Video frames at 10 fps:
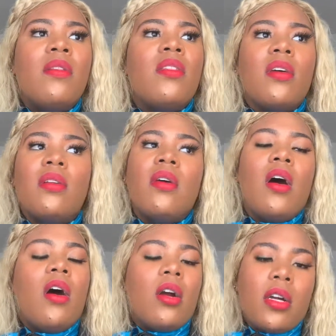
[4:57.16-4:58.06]
the
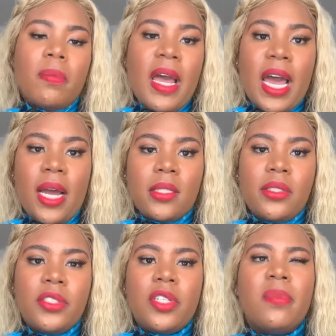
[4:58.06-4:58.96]
hard
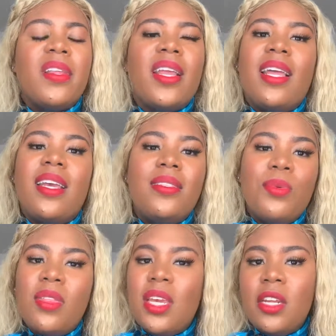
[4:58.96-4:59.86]
passenger, but like that's
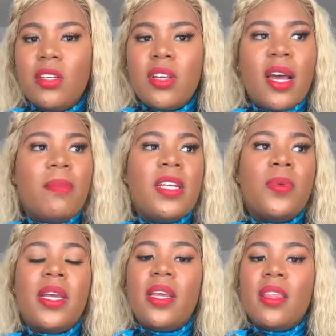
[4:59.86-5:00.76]
with any job, that's
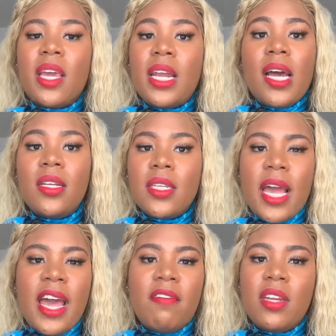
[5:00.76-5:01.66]
with anything. And honestly,
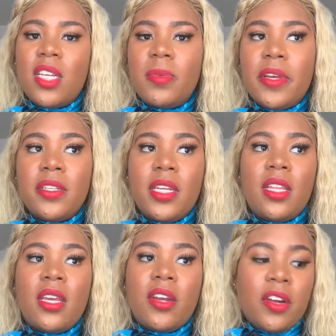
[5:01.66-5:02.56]
I haven't experienced
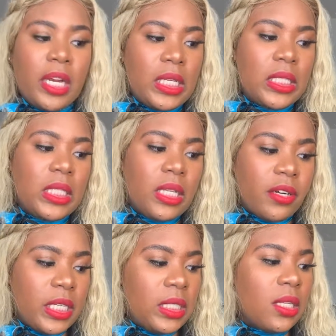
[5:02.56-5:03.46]
anything
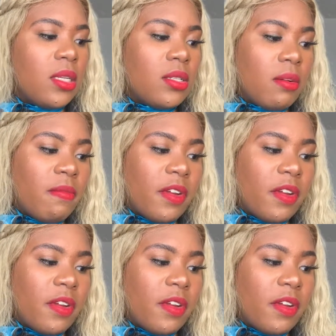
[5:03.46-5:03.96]
crazy, so I'm